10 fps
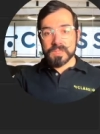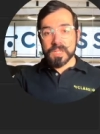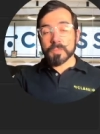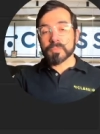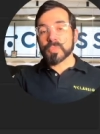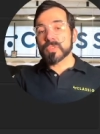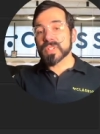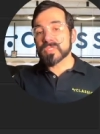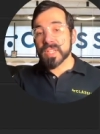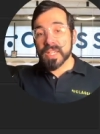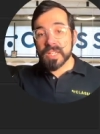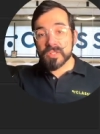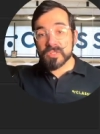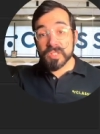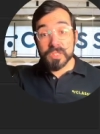Ah, perfect,
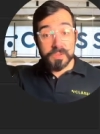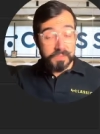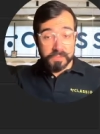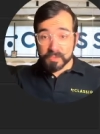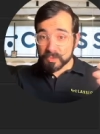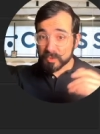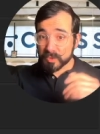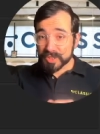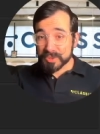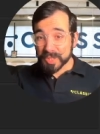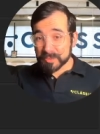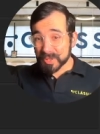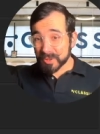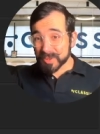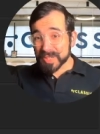and uh, we're queued up
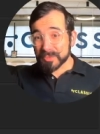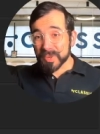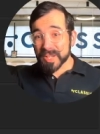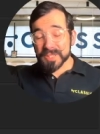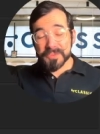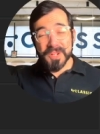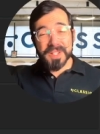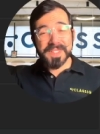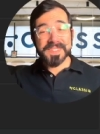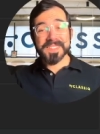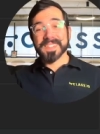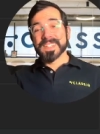and already ready and running.